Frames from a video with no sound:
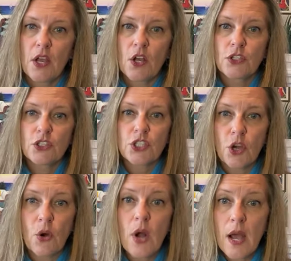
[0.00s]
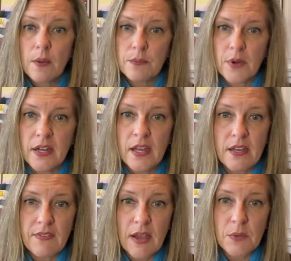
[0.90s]
So Brenda, if
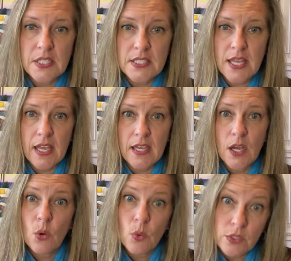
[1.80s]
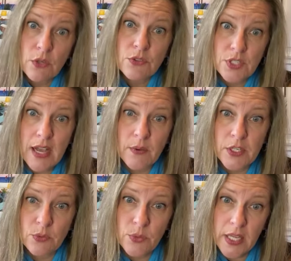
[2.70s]
I were to say, well, don't snack when
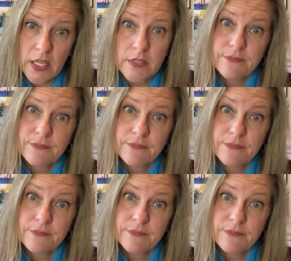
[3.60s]
you read,